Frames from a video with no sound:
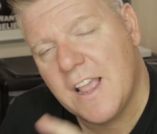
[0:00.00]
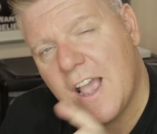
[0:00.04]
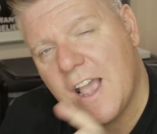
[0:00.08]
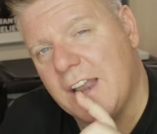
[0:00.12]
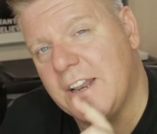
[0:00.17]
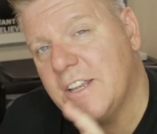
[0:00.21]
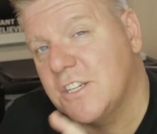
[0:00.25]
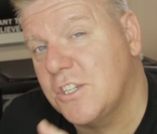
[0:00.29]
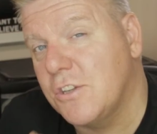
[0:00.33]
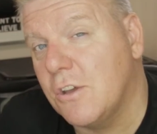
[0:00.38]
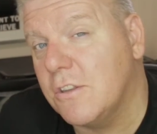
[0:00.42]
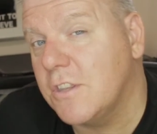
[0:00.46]

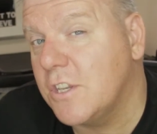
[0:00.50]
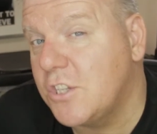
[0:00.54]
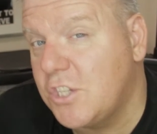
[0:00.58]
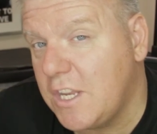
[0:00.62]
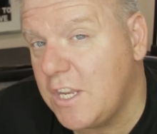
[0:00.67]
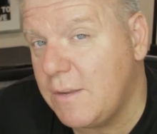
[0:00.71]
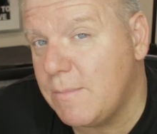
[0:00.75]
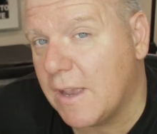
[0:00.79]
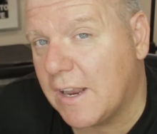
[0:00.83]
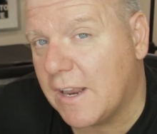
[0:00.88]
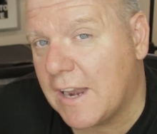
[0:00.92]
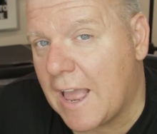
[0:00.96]
And it's not the
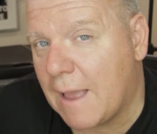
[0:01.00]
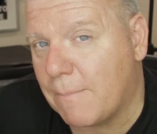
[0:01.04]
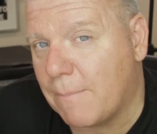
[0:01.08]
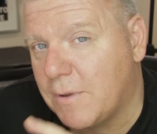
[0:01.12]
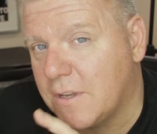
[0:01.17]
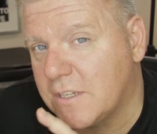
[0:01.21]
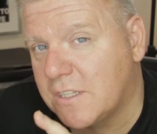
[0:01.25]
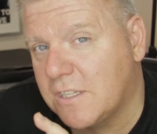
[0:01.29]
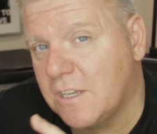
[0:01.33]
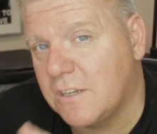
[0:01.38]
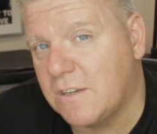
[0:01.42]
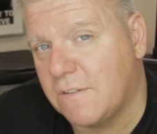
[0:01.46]
Gmail app,
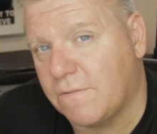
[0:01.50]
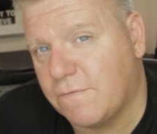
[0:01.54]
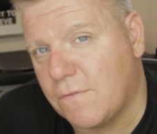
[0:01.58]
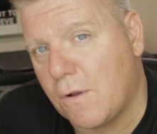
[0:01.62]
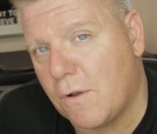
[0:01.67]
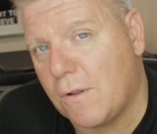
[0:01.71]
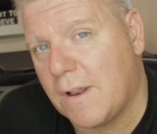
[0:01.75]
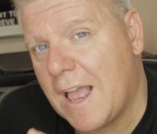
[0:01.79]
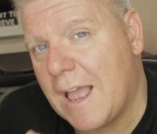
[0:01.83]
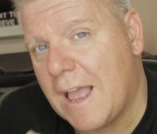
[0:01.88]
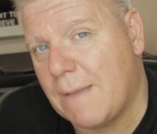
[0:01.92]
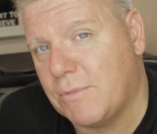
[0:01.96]
it's the
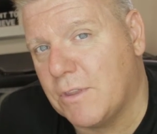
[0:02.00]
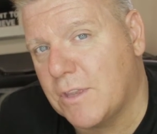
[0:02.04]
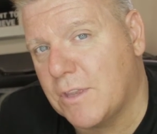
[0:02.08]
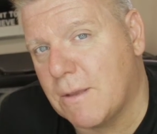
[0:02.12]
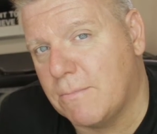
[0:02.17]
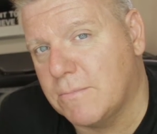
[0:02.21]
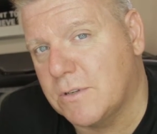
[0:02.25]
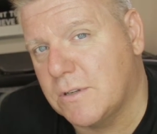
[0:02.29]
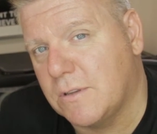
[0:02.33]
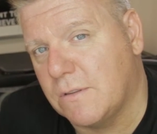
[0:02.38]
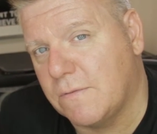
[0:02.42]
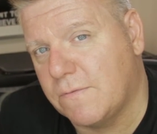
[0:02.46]
default app that
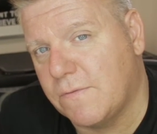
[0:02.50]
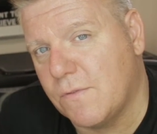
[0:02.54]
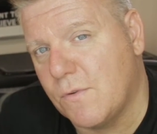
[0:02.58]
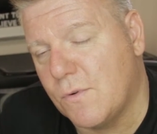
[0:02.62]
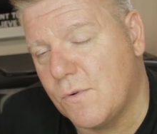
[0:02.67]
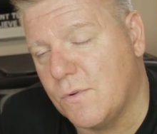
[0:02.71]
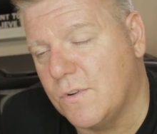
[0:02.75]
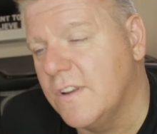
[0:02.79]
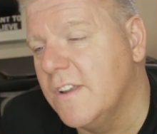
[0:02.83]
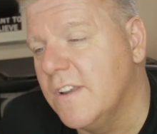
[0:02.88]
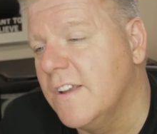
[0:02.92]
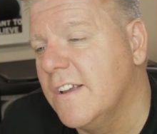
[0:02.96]
comes to the
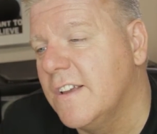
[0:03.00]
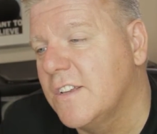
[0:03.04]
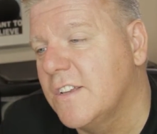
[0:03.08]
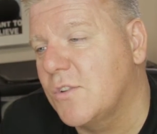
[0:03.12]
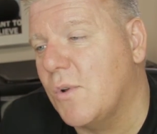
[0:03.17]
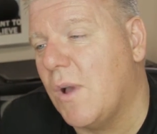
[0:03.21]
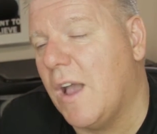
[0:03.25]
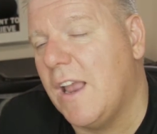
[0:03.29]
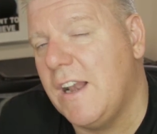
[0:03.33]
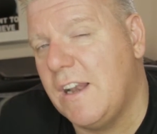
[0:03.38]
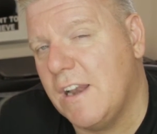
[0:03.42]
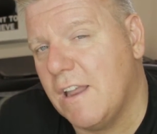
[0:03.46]
phone.
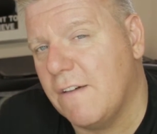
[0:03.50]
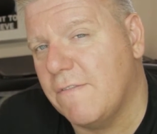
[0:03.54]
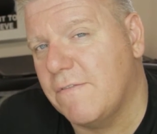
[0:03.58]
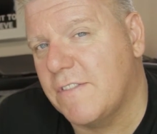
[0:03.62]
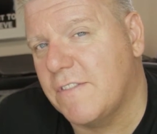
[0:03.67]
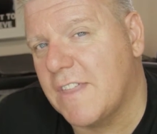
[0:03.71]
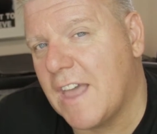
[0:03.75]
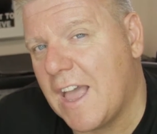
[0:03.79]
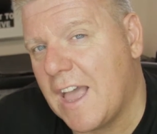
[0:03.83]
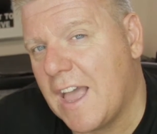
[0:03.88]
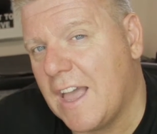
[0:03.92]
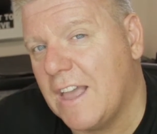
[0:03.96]
So I love
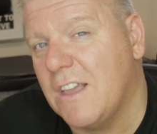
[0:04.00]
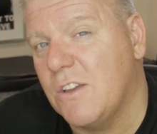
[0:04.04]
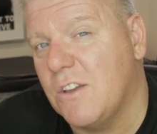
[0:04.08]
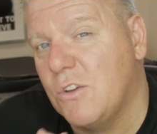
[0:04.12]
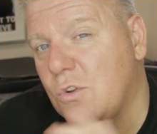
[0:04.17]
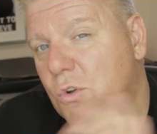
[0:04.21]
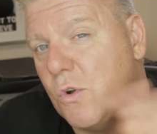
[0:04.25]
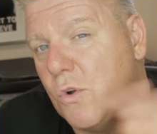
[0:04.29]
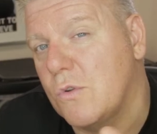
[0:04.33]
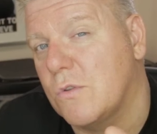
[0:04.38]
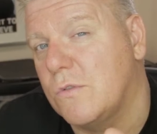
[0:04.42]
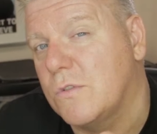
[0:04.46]

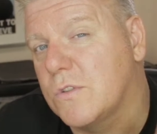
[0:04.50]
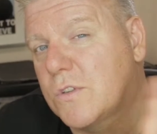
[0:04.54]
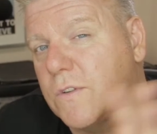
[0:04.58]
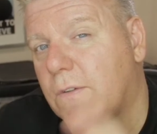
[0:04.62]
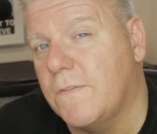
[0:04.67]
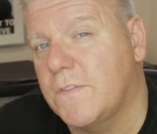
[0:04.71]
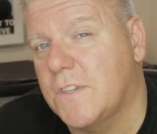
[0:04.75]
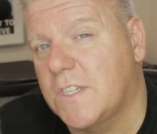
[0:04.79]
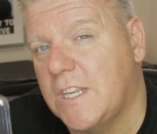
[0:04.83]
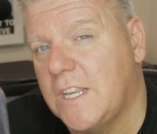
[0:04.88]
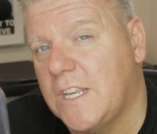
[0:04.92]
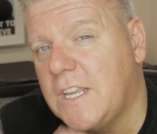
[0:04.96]
that. Google's
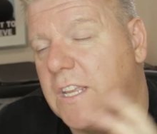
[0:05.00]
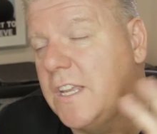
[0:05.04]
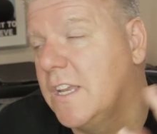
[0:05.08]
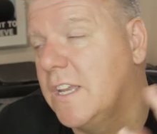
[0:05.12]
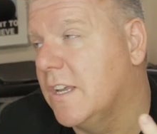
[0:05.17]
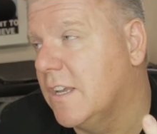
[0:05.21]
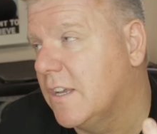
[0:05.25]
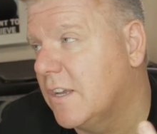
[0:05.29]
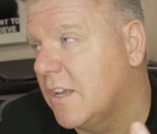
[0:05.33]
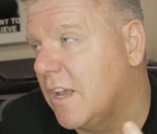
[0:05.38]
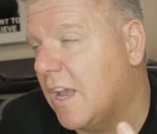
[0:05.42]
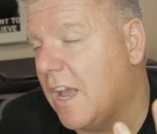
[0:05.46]
obviously,
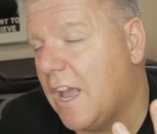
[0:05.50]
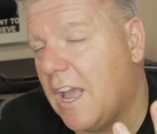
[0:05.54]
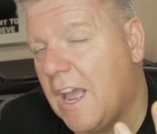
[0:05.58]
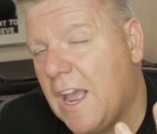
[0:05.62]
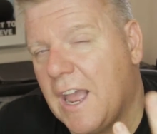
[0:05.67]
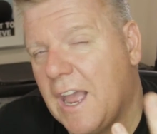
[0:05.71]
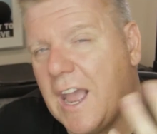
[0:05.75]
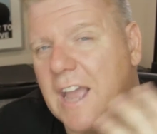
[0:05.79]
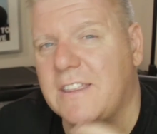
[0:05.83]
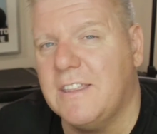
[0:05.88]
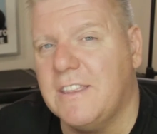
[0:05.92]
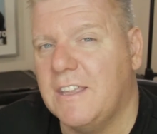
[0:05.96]

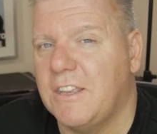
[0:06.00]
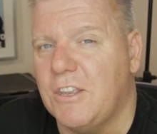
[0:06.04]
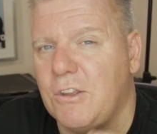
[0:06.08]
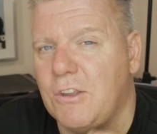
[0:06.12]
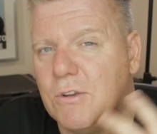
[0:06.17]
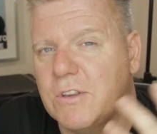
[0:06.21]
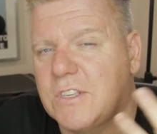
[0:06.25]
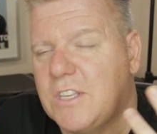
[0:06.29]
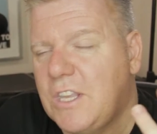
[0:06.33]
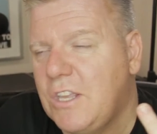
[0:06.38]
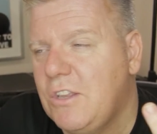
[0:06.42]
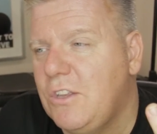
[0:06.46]
I think
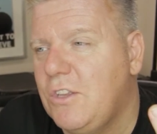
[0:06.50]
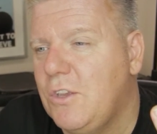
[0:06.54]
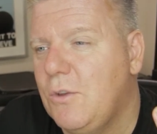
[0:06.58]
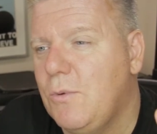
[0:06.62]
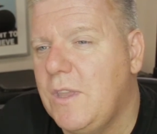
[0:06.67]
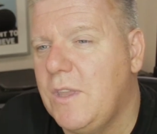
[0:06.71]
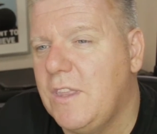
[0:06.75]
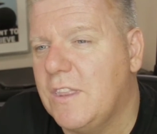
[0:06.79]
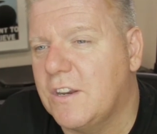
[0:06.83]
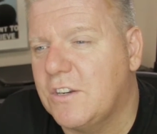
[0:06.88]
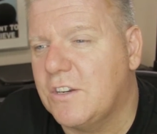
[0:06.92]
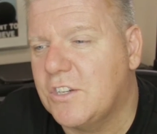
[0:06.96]
you
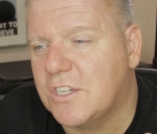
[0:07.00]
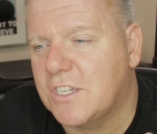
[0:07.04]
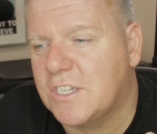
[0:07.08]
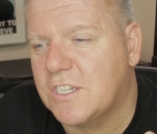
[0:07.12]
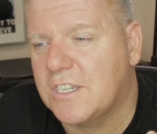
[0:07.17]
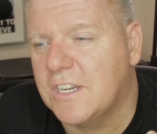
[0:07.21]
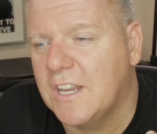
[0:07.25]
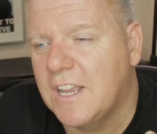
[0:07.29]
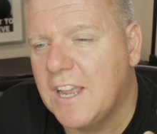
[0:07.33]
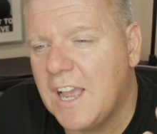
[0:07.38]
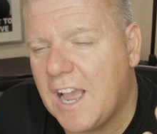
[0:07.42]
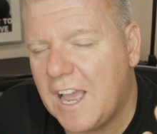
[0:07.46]
either
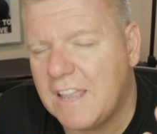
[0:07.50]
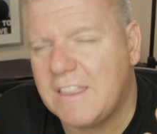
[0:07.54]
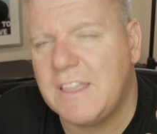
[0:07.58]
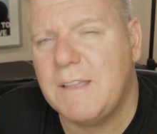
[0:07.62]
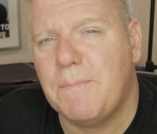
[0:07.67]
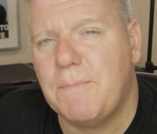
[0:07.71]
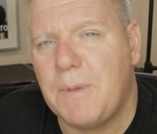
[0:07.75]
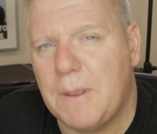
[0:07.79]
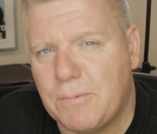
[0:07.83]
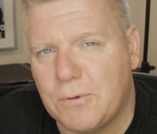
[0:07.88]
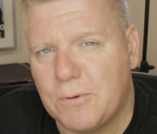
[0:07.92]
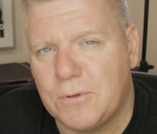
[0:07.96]
just, I
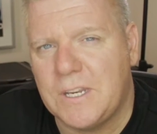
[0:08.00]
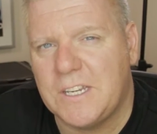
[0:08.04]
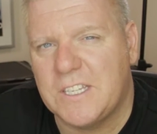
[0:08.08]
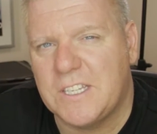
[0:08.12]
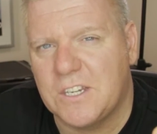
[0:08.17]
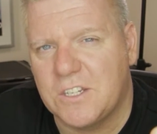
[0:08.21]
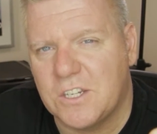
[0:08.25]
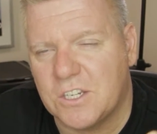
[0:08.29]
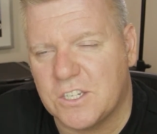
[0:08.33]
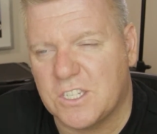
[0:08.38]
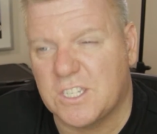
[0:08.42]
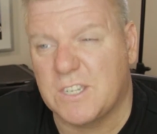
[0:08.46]
think people need
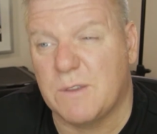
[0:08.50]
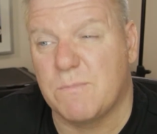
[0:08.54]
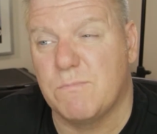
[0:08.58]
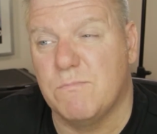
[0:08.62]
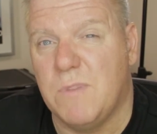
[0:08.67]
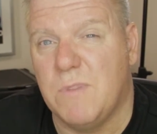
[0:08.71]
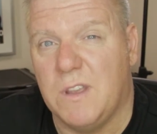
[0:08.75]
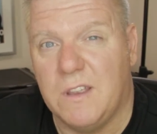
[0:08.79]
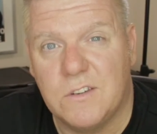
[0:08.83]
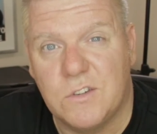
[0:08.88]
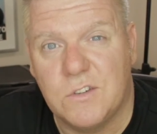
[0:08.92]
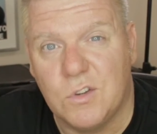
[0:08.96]
to just
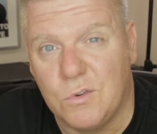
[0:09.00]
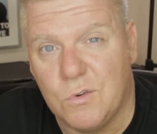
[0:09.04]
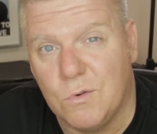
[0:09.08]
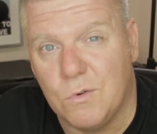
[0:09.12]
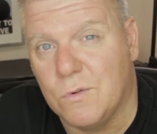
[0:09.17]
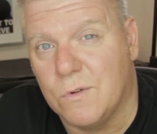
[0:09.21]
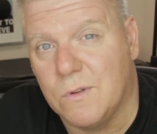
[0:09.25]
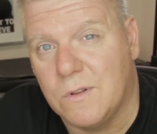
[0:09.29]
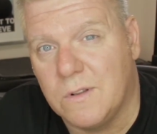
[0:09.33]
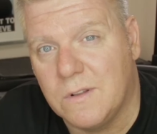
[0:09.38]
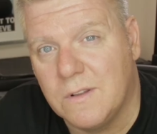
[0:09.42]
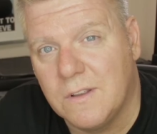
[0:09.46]
submit to
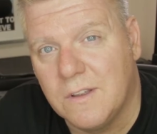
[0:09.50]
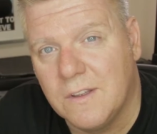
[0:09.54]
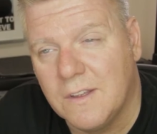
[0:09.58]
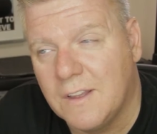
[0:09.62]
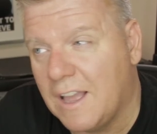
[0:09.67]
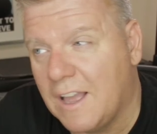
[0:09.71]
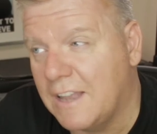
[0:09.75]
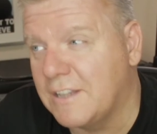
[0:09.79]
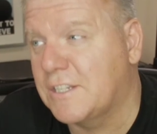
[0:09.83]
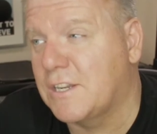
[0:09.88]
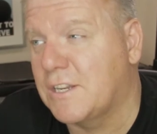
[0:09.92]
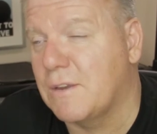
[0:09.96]
Google
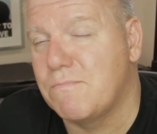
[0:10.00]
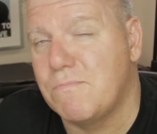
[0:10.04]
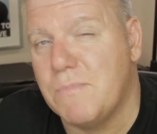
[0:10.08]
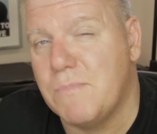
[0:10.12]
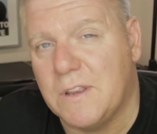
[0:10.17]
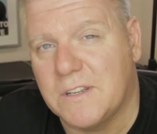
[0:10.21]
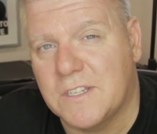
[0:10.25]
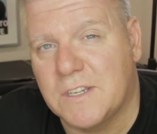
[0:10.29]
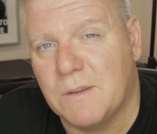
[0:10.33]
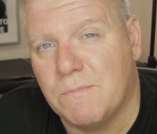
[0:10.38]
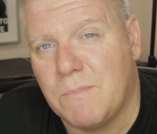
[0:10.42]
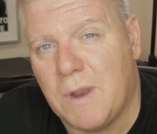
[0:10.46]
and
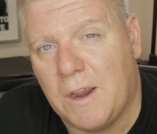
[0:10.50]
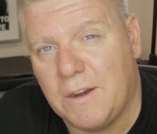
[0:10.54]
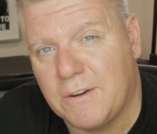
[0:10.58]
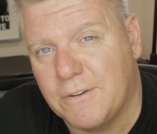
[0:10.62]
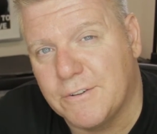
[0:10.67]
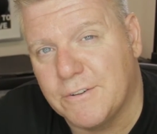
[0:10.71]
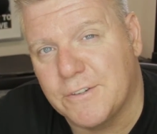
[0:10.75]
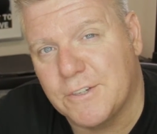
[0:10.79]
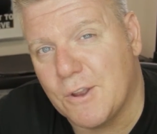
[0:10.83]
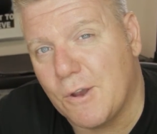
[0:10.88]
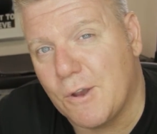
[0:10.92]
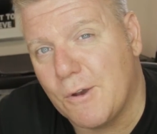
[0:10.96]
submit to
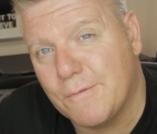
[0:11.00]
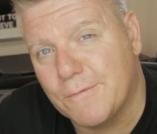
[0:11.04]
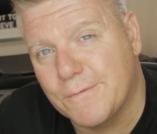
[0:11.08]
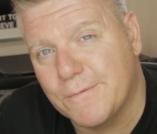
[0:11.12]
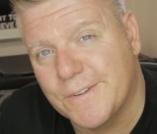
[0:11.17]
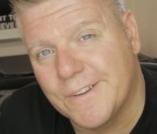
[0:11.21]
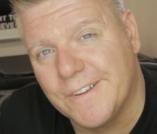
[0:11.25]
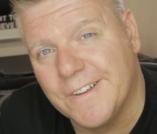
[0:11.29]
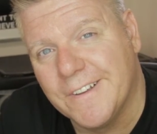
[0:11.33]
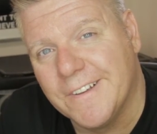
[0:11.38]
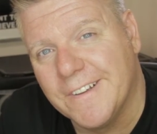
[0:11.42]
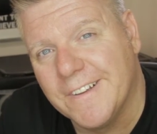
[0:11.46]

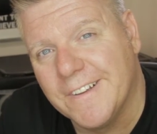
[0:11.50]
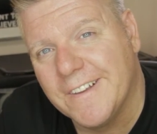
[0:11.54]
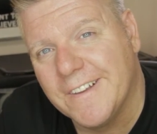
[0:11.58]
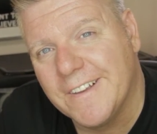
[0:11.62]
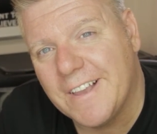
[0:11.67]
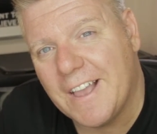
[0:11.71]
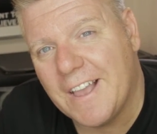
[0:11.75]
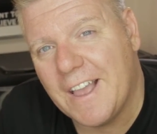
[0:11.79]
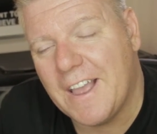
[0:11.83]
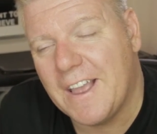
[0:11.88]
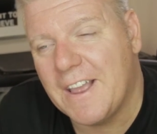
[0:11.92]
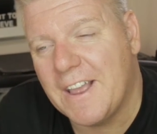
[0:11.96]
Microsoft
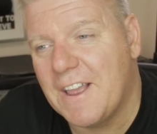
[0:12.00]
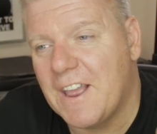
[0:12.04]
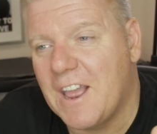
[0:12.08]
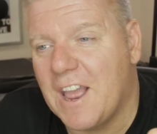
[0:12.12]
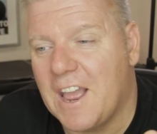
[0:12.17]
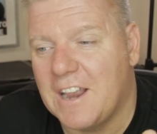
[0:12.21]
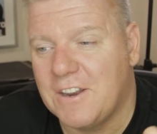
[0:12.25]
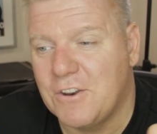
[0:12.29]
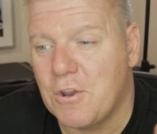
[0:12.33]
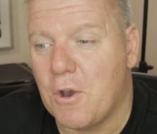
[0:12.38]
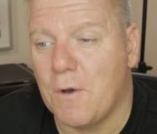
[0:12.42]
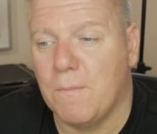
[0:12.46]

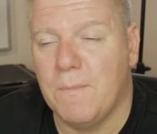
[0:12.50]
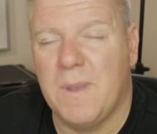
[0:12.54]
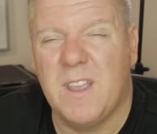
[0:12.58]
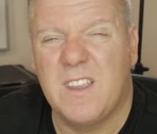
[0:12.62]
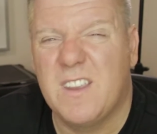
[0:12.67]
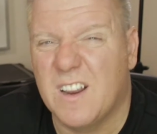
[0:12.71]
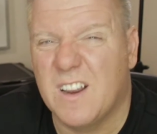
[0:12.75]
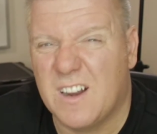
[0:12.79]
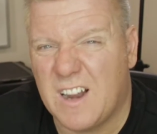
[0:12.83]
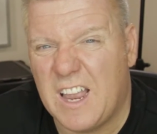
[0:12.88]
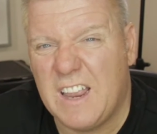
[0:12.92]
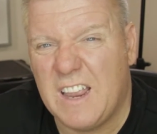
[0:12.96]
and not
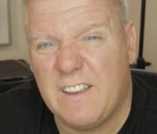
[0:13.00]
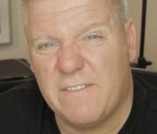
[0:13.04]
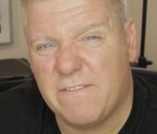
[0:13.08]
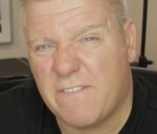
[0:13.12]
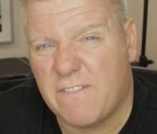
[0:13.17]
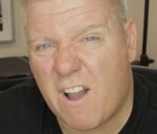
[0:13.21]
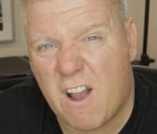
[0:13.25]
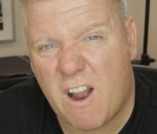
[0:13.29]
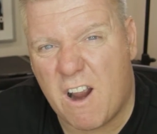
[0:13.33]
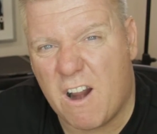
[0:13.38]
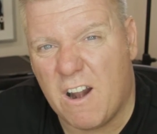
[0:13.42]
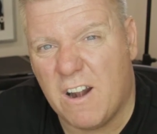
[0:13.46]
make your life
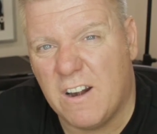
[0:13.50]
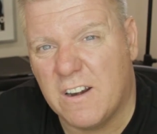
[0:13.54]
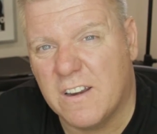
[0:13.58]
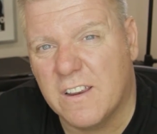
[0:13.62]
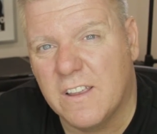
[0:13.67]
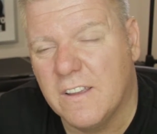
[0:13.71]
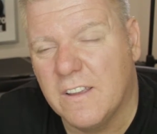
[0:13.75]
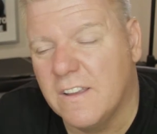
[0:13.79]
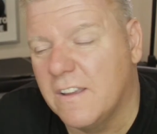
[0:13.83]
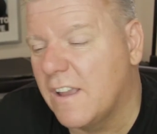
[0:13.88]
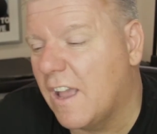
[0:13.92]
hard.